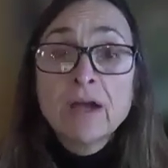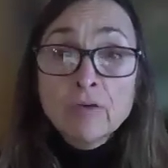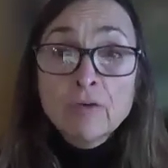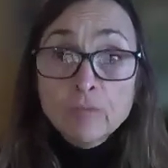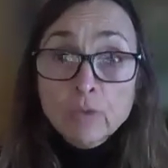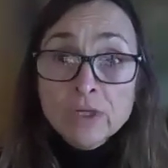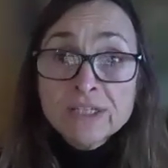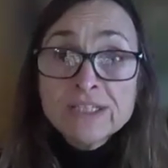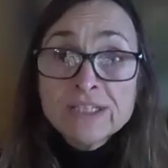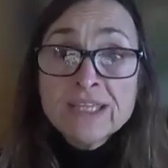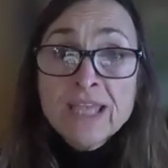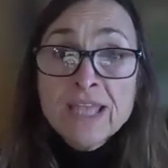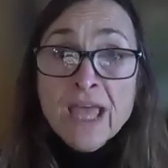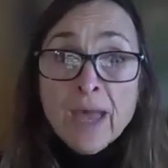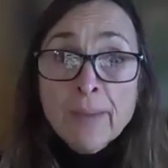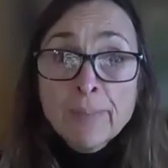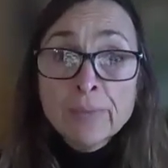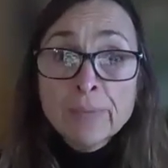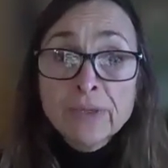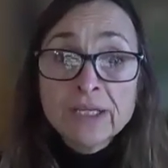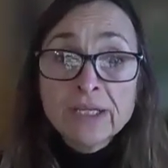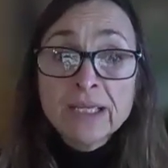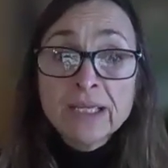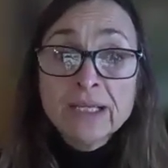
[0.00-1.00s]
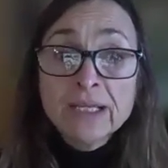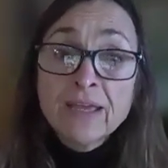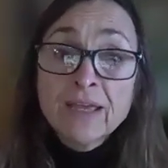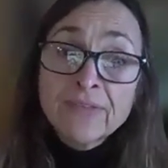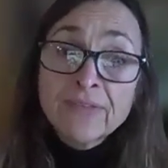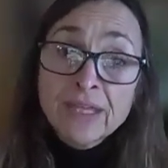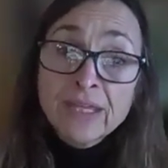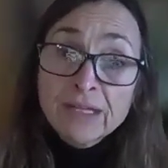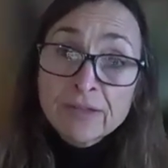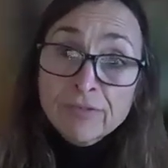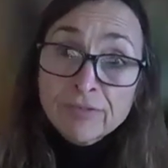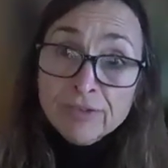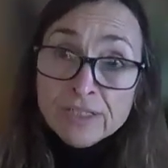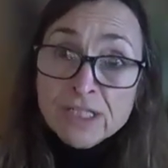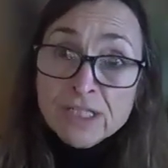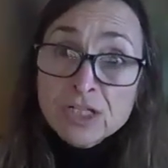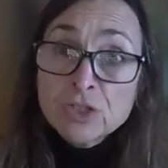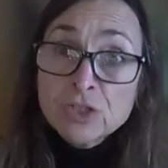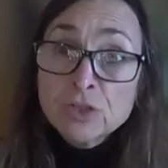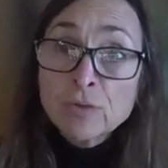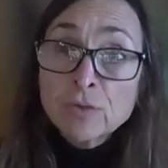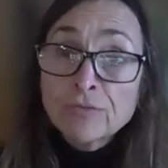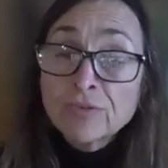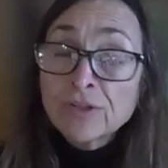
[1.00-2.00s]
of what's happening. And then if
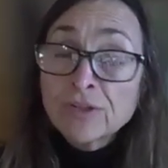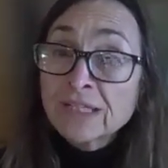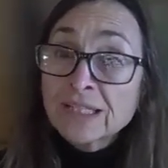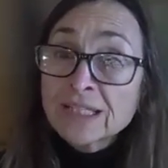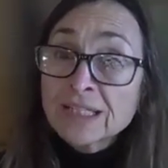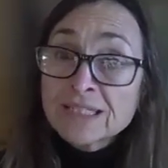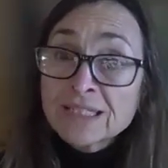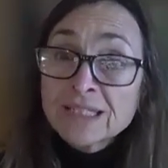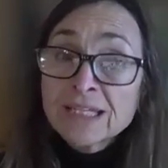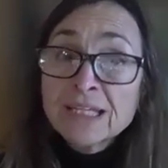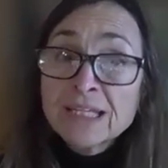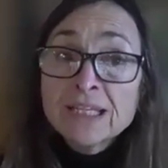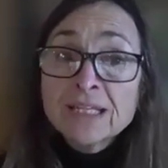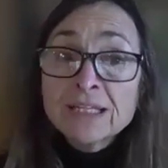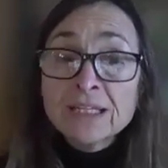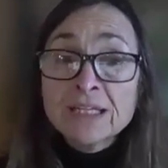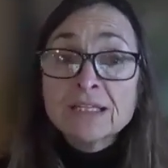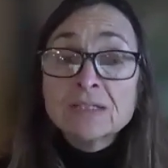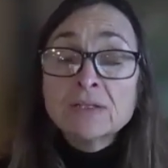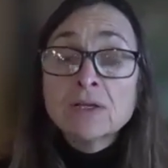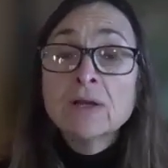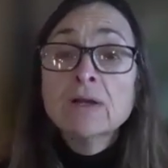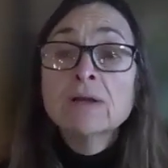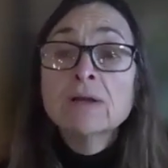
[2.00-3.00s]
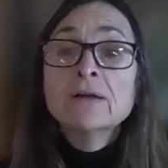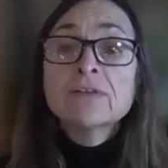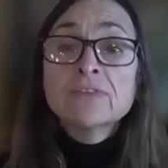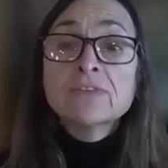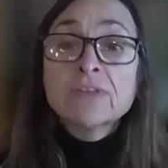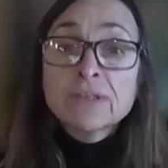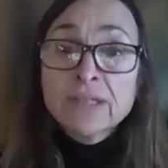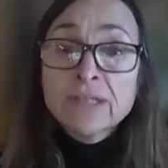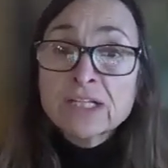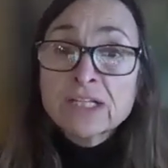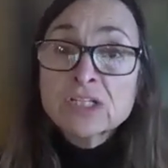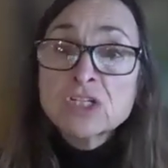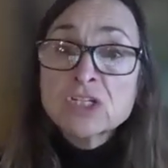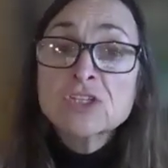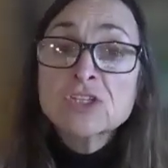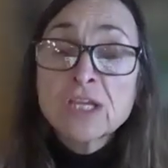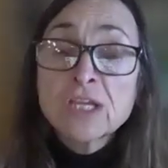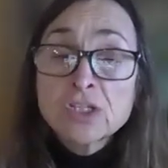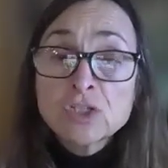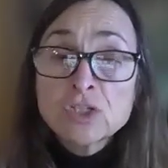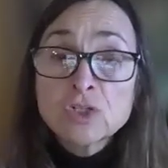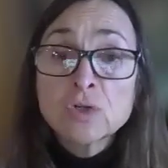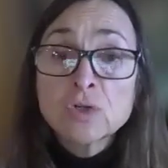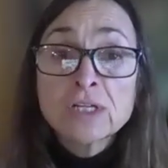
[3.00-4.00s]
additional funding is needed, the
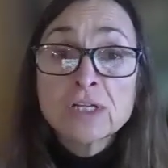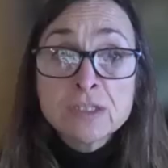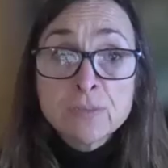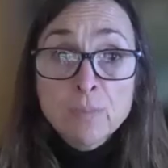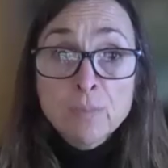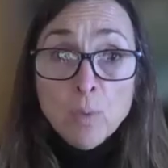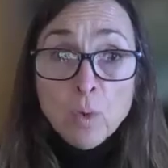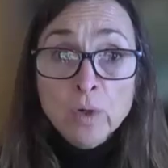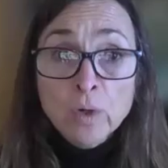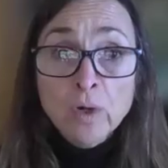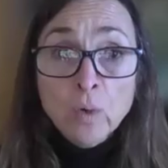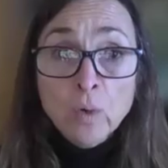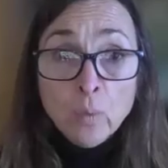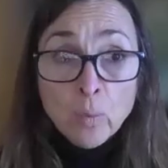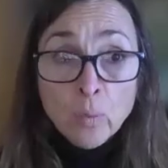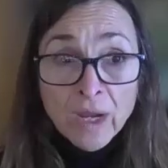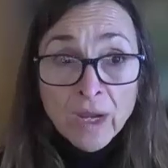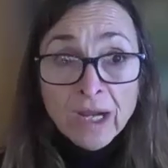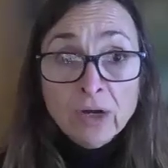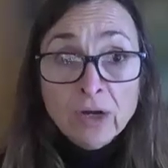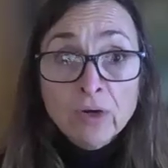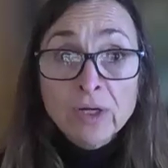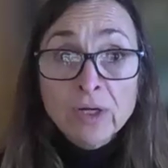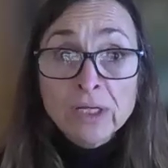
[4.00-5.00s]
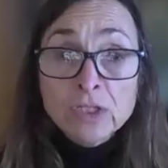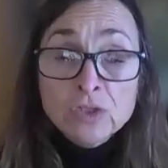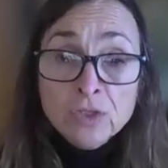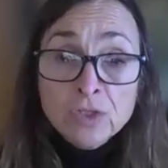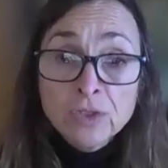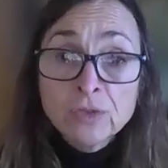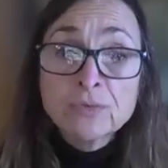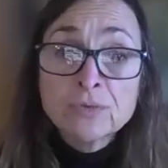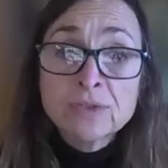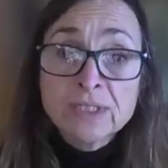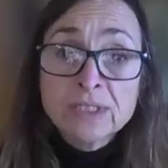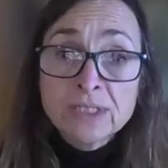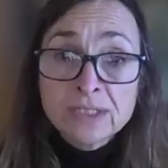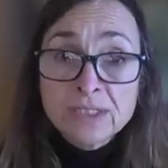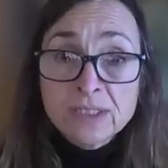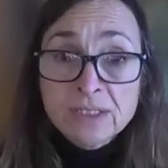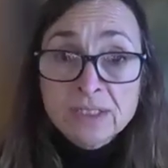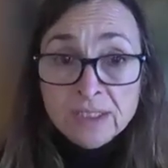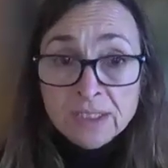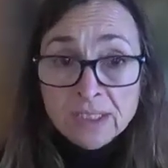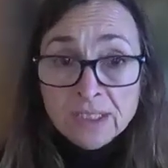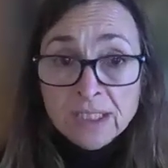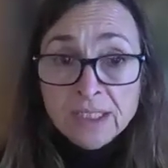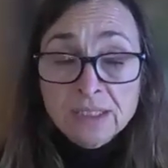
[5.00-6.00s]
legislature is more aware and tuned into
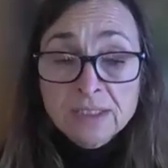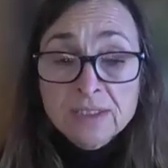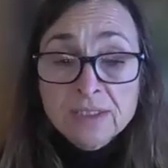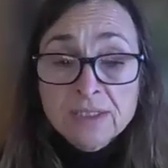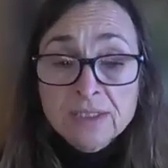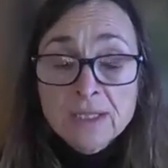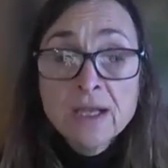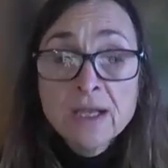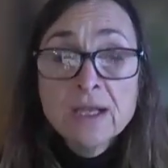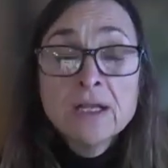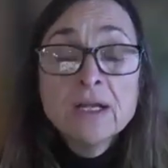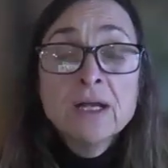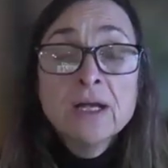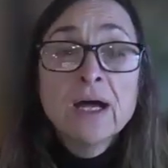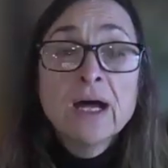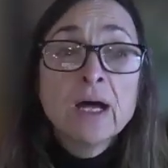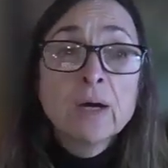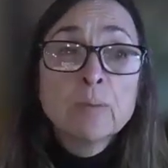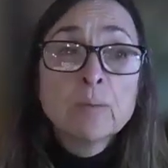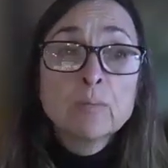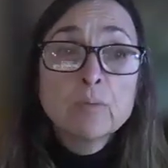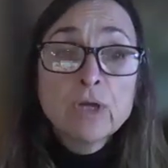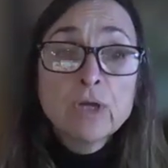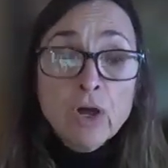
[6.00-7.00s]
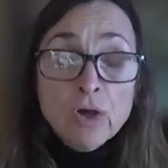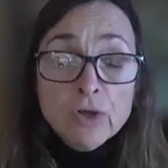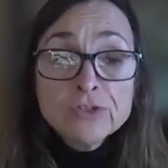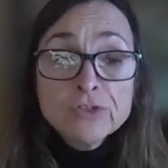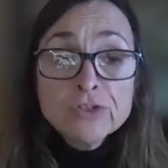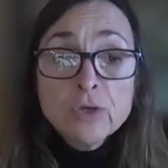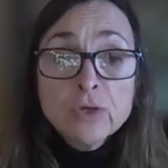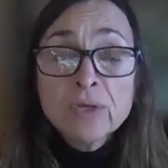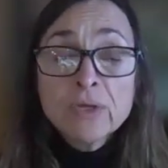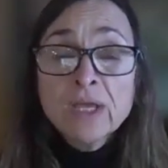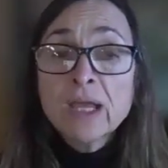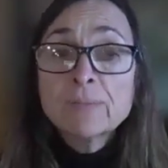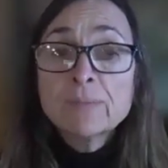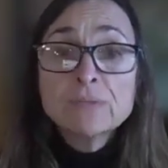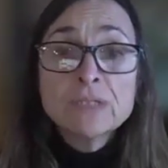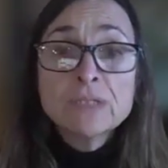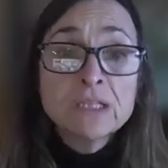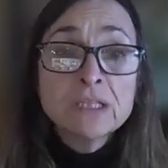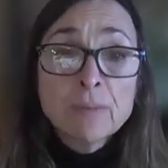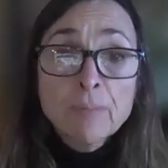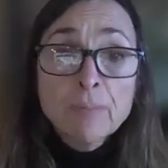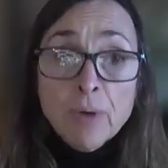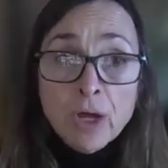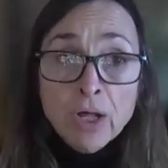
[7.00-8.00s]
the needs. We also kept
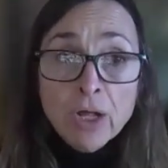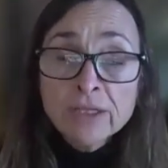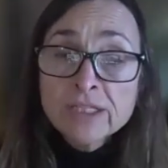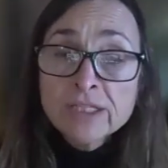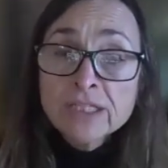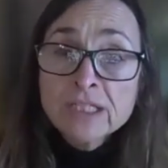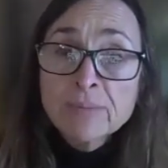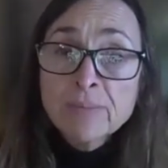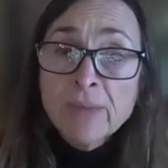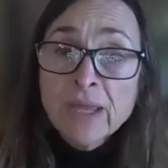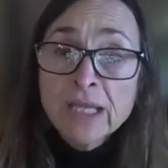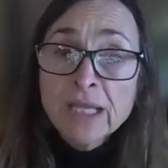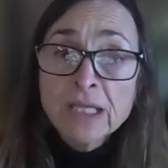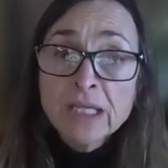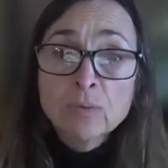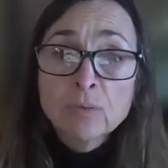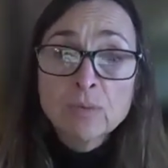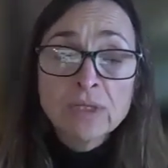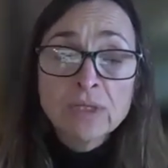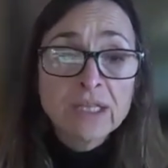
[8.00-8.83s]
in the policy making